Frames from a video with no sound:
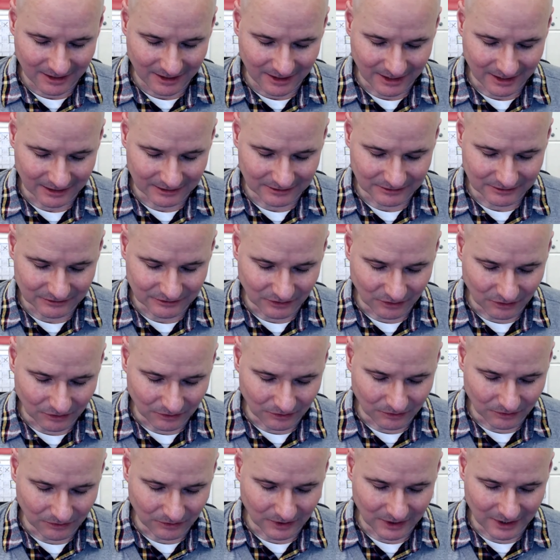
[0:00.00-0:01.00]
And
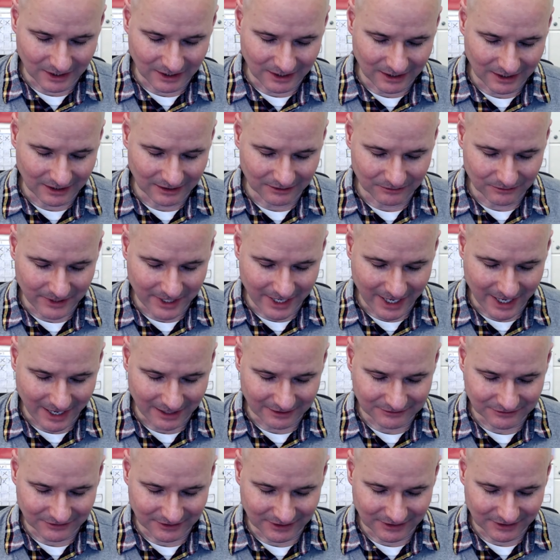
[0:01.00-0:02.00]
so we
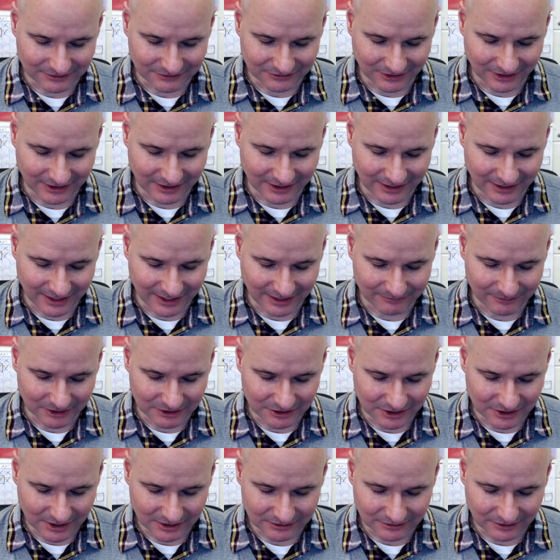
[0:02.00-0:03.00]
ask this in the name of
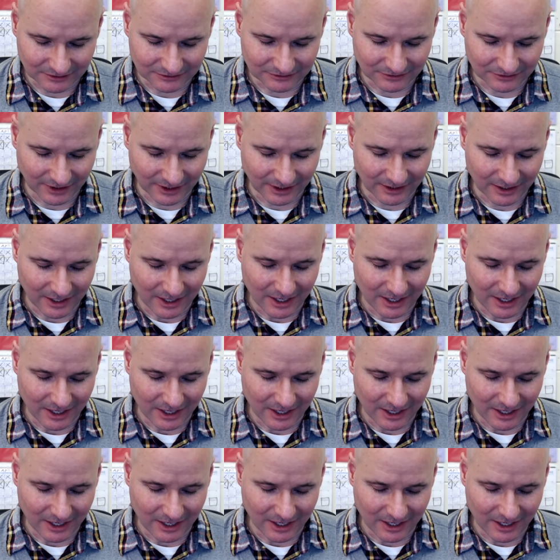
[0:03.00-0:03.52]
Jesus, and